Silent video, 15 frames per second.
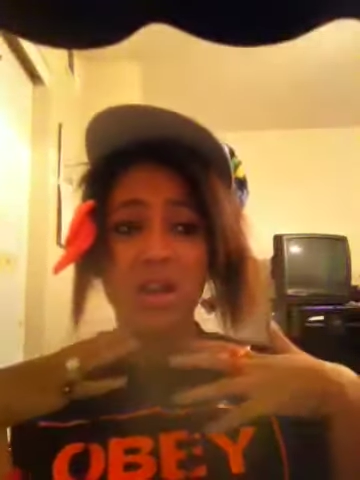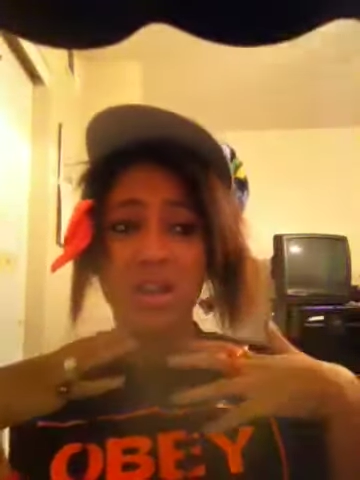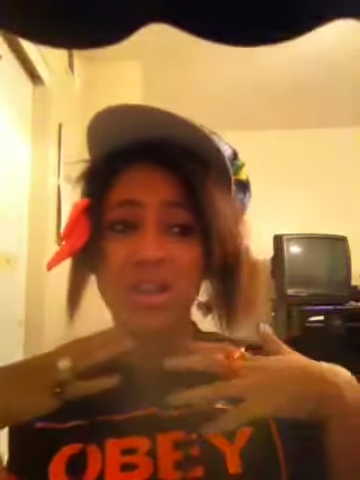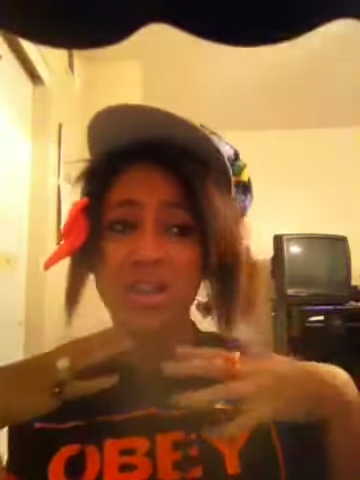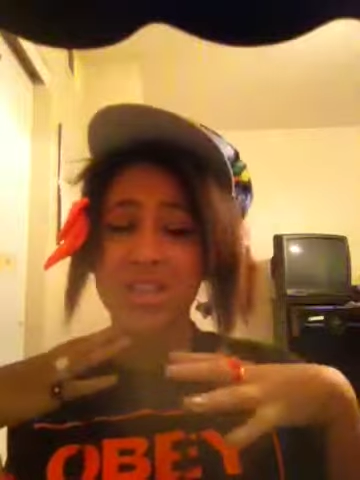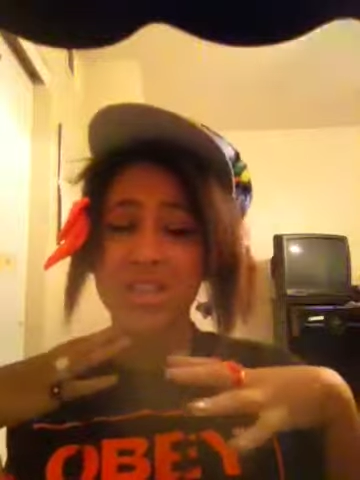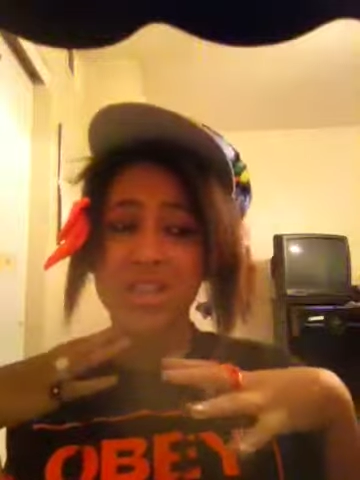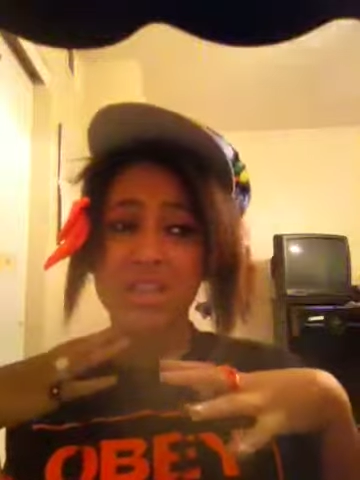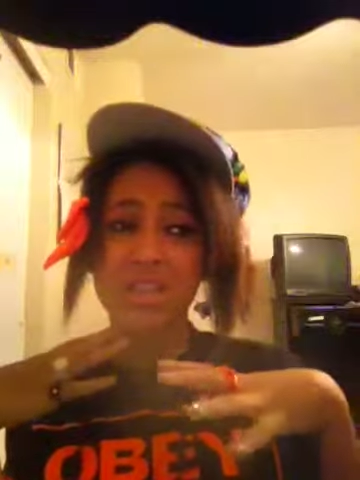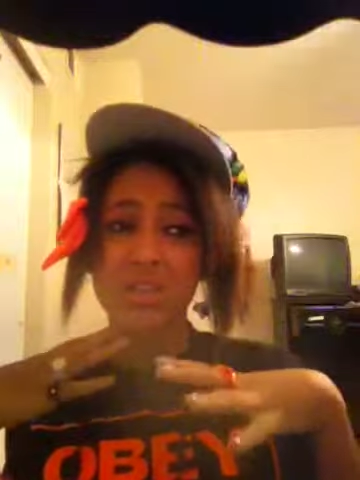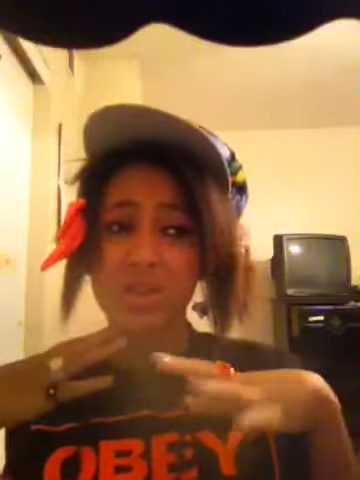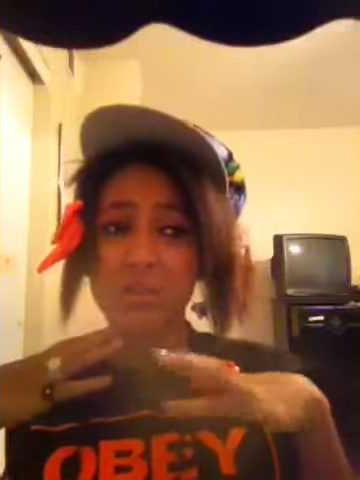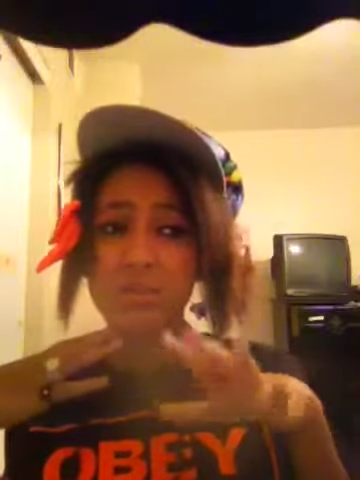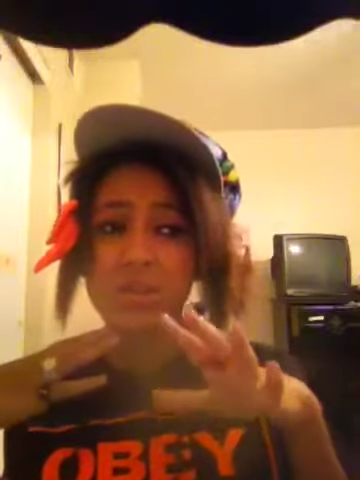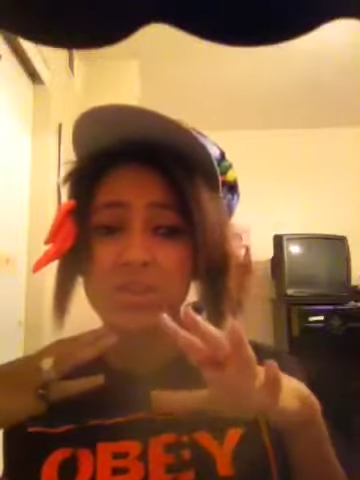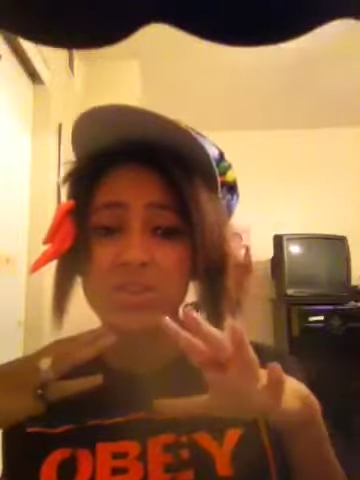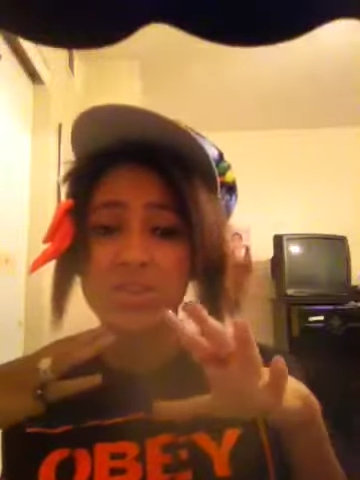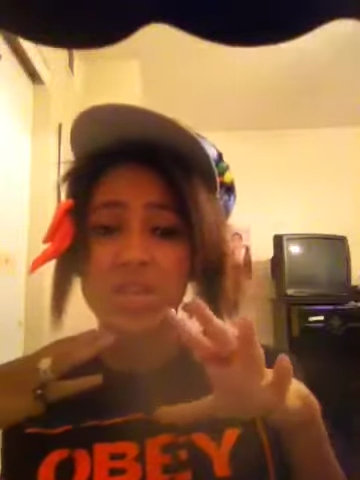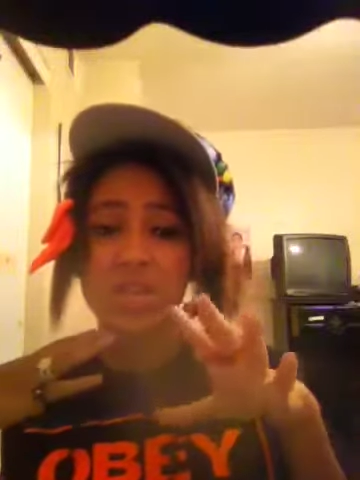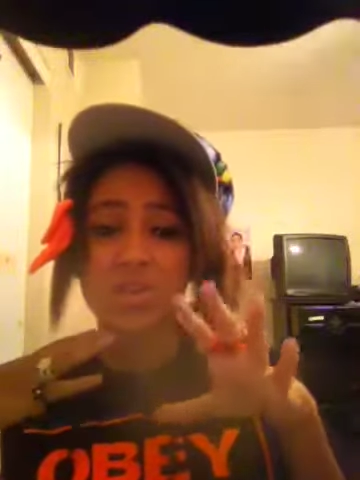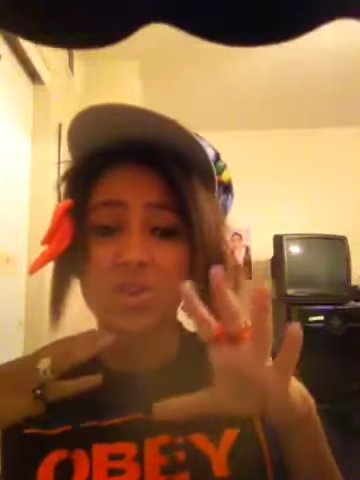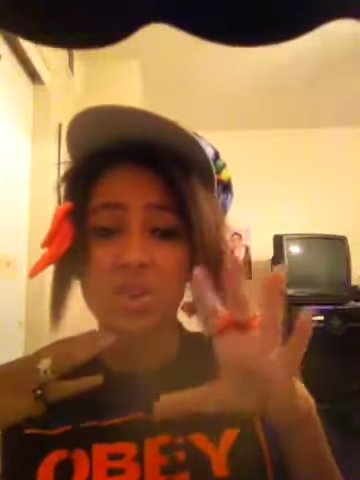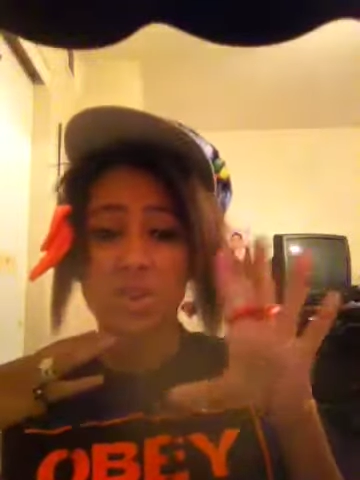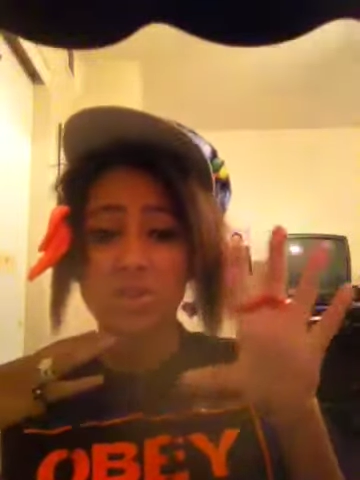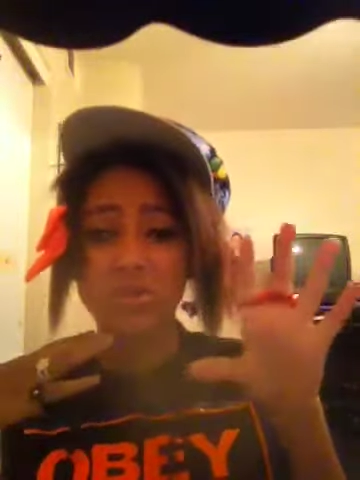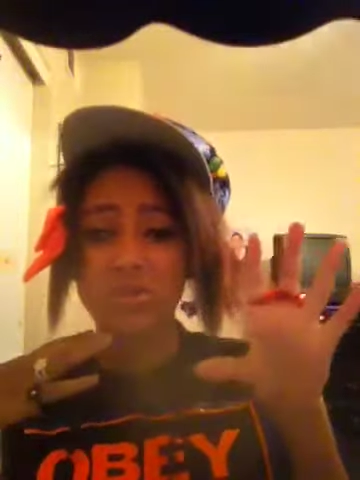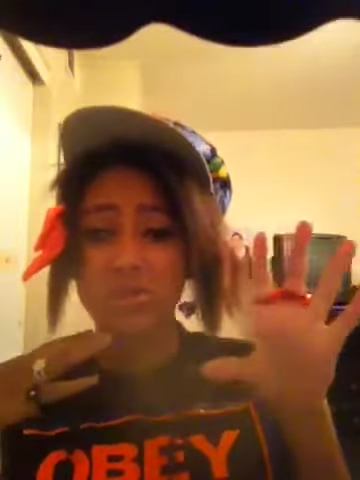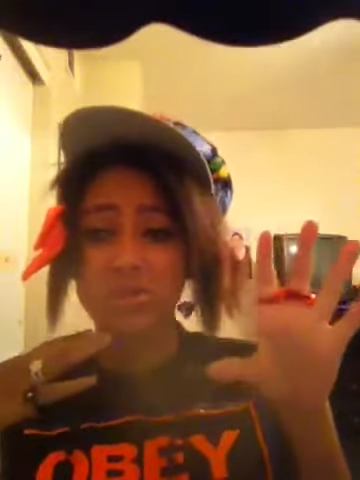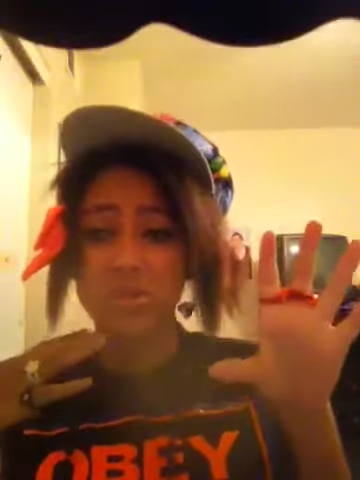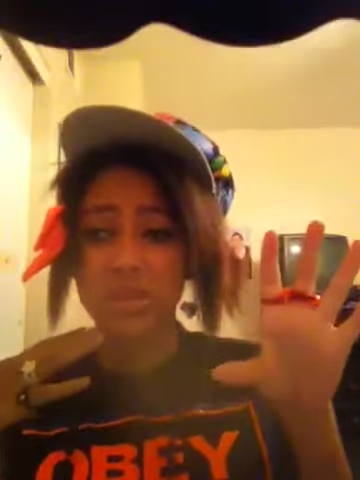Like, it's so much they go
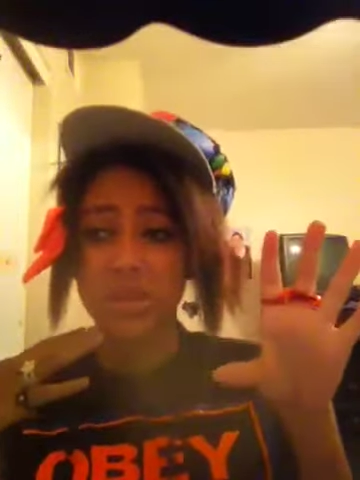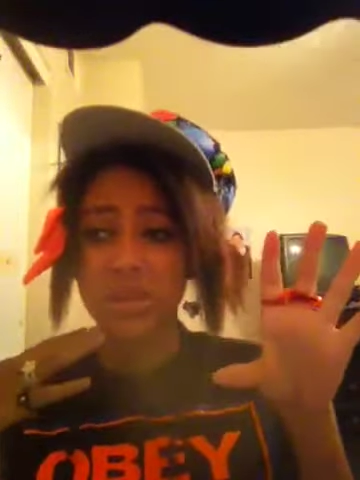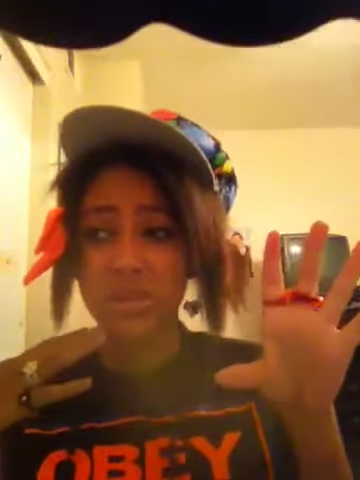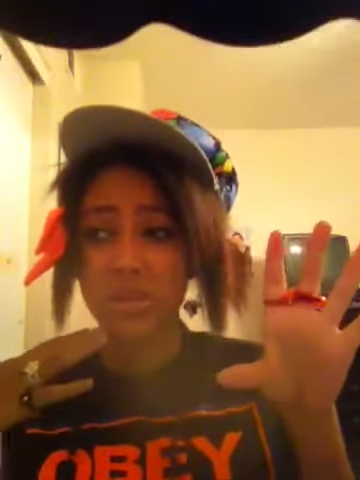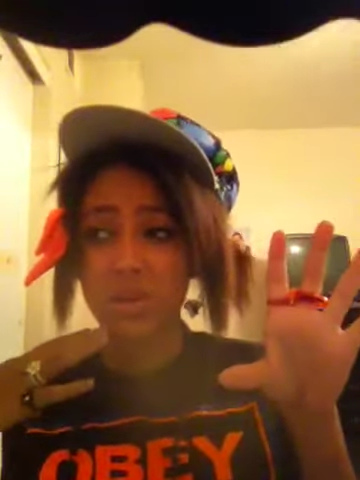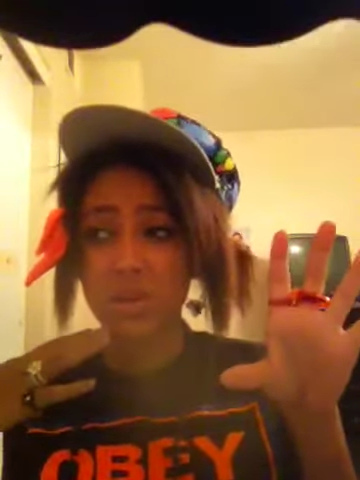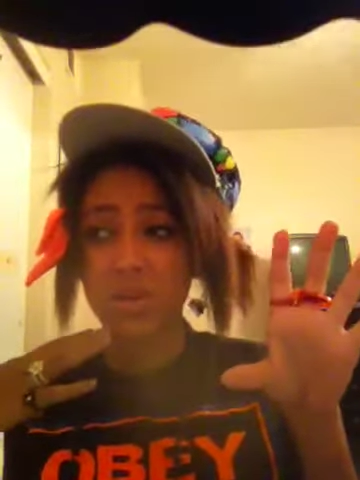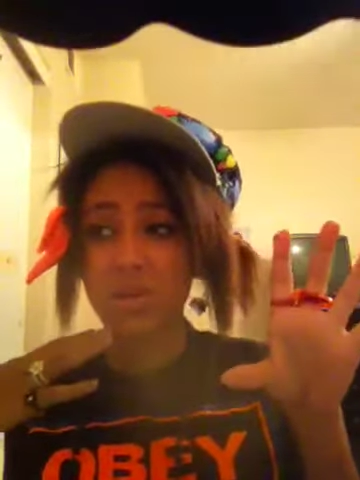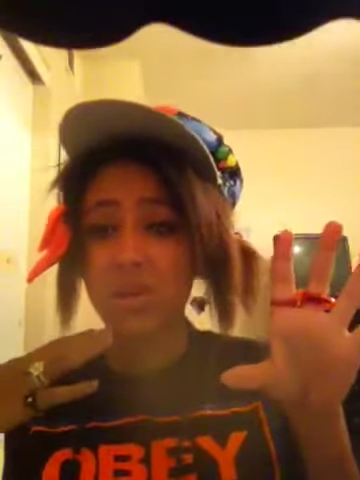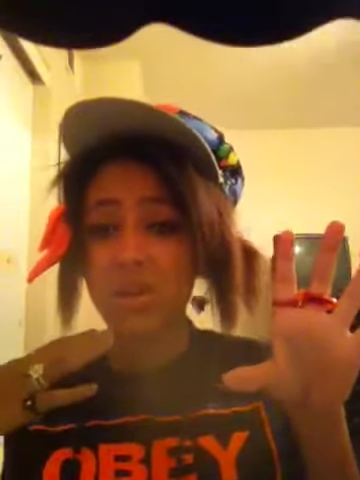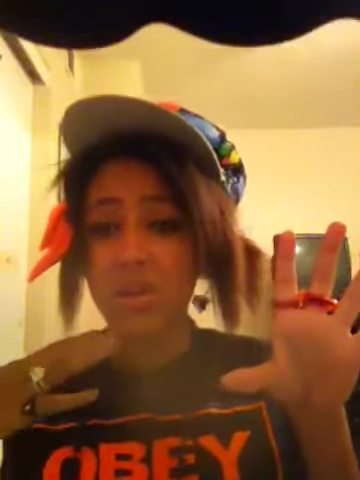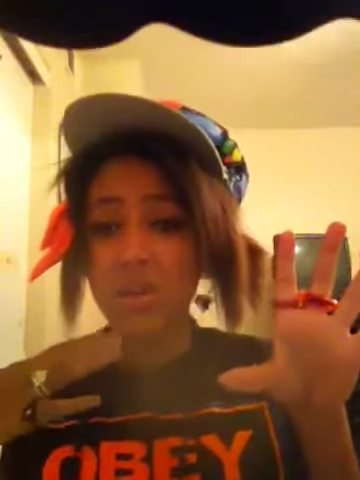through, you know?